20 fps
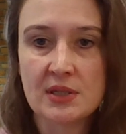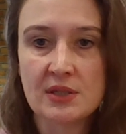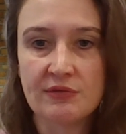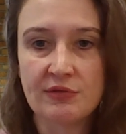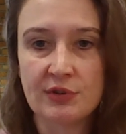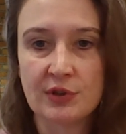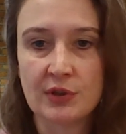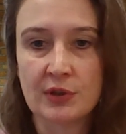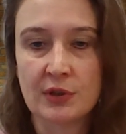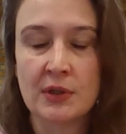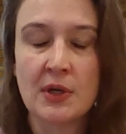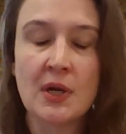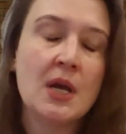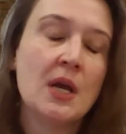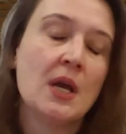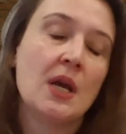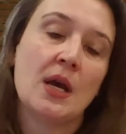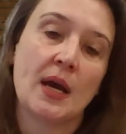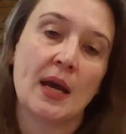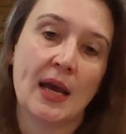for
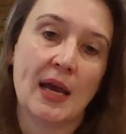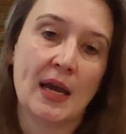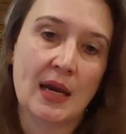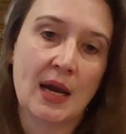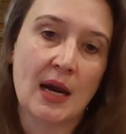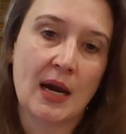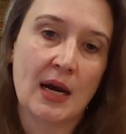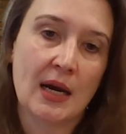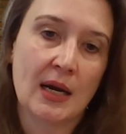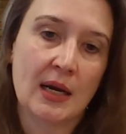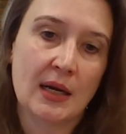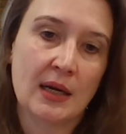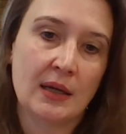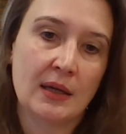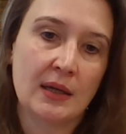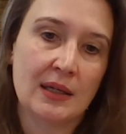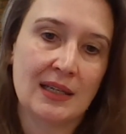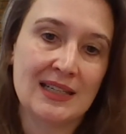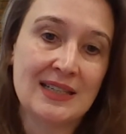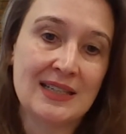
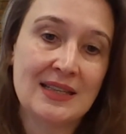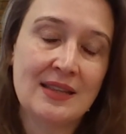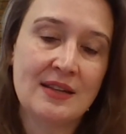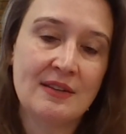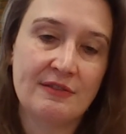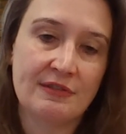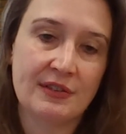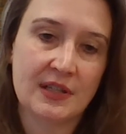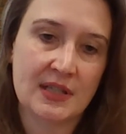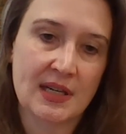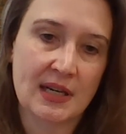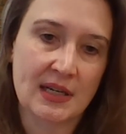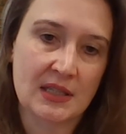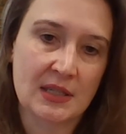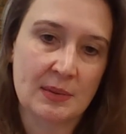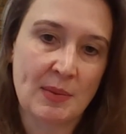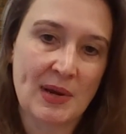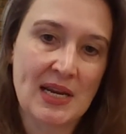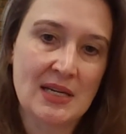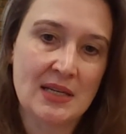AI in the fintech
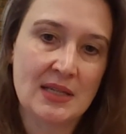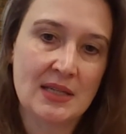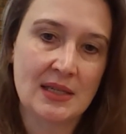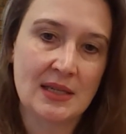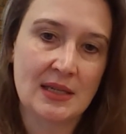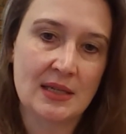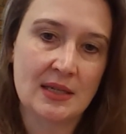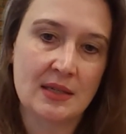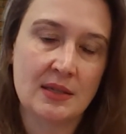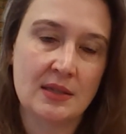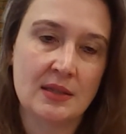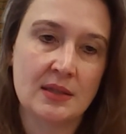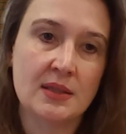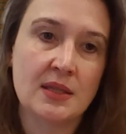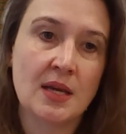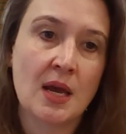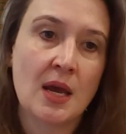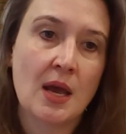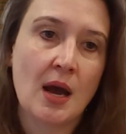space is